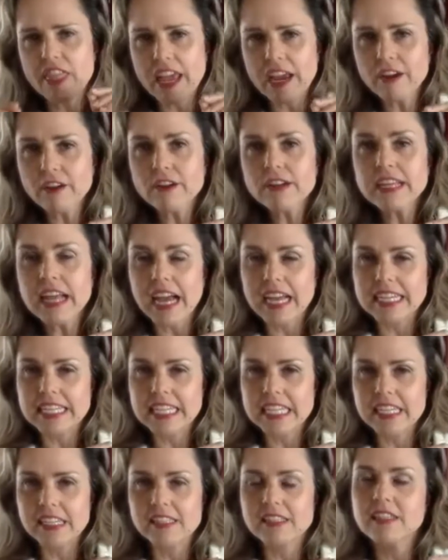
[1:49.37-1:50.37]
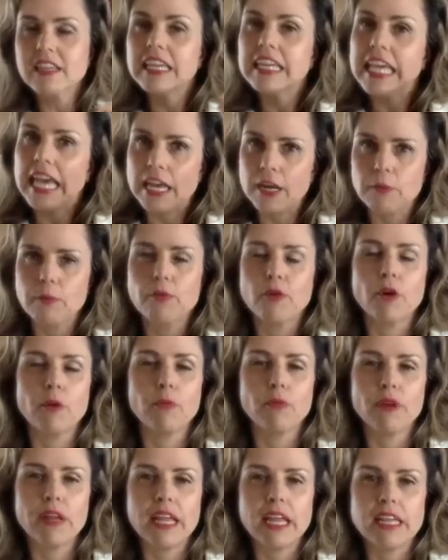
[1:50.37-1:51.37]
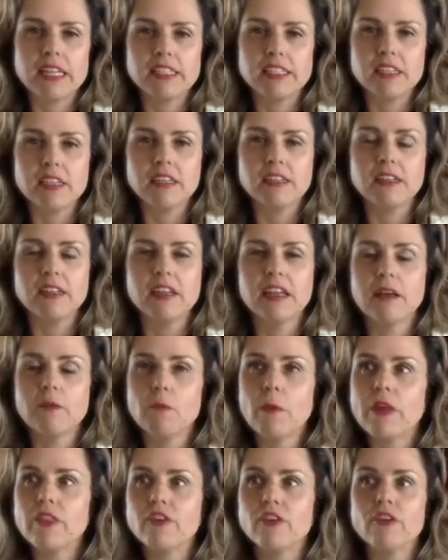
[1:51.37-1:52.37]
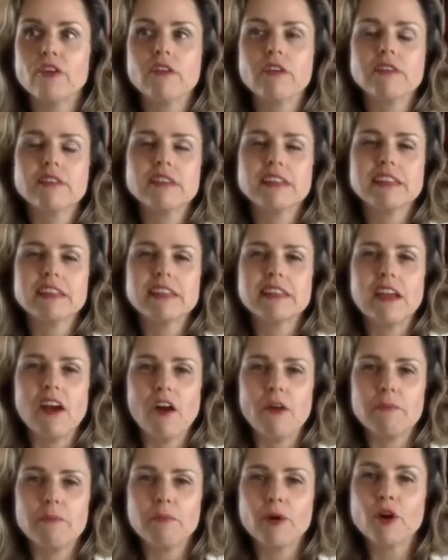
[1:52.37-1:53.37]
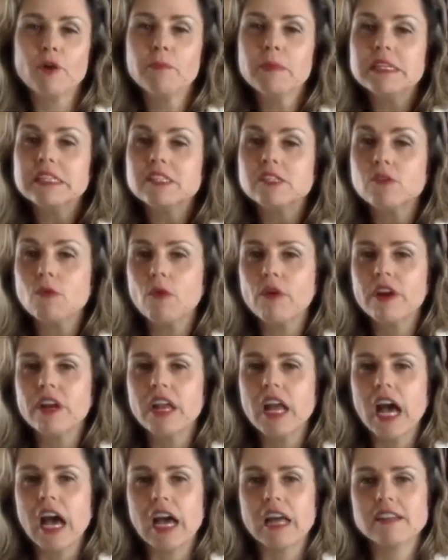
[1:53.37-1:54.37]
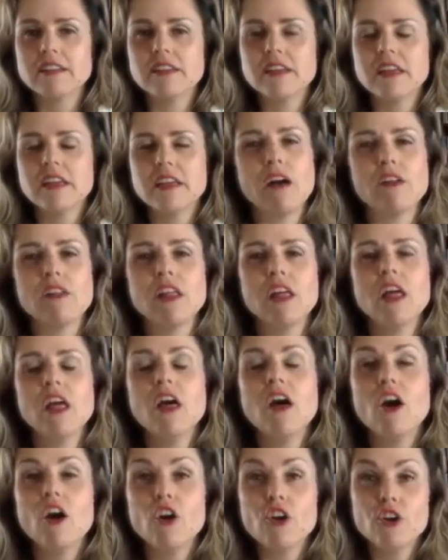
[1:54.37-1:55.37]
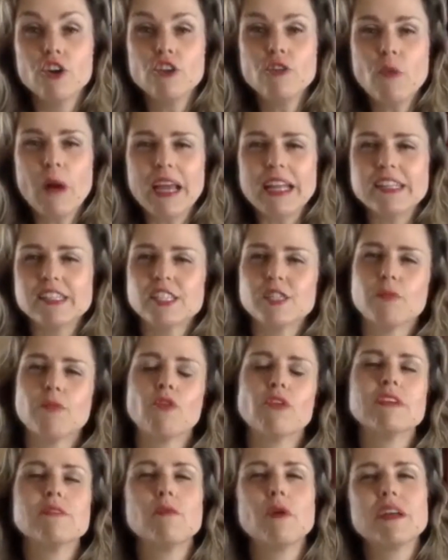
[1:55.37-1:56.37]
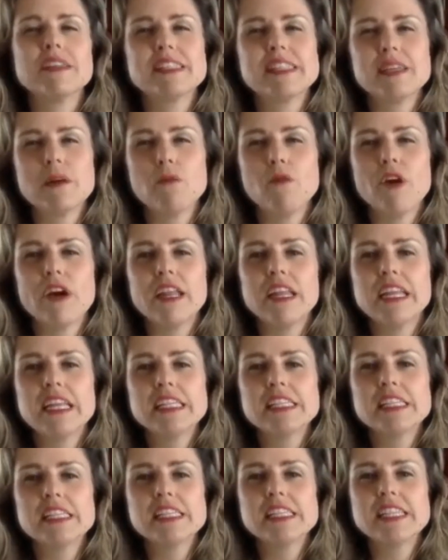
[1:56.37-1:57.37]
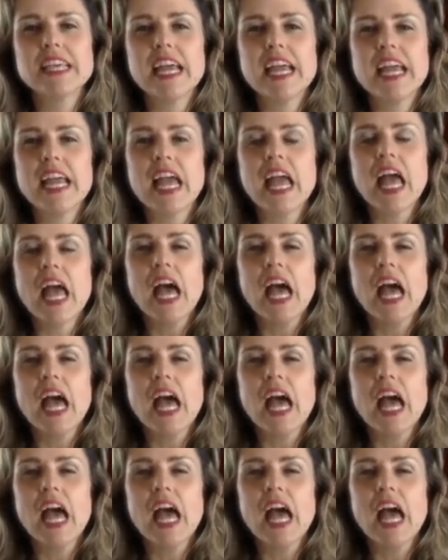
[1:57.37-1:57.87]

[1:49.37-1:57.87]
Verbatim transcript: their ideas get appropriated, whether on purpose or not. Well, a good way to support someone is to say,